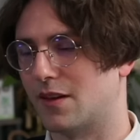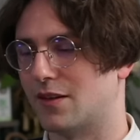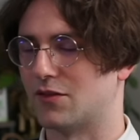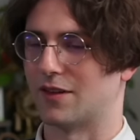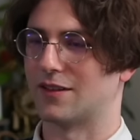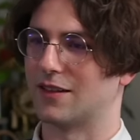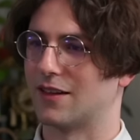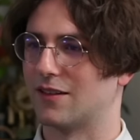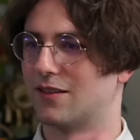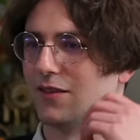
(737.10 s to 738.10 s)

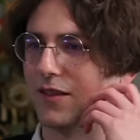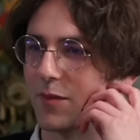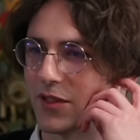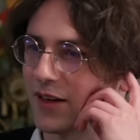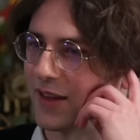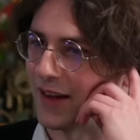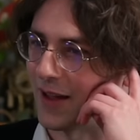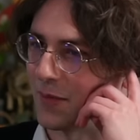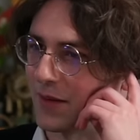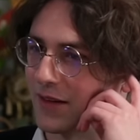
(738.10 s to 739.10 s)
Interesting. Yeah. Well, I'm sorry that
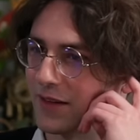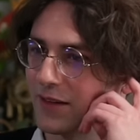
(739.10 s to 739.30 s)
happened.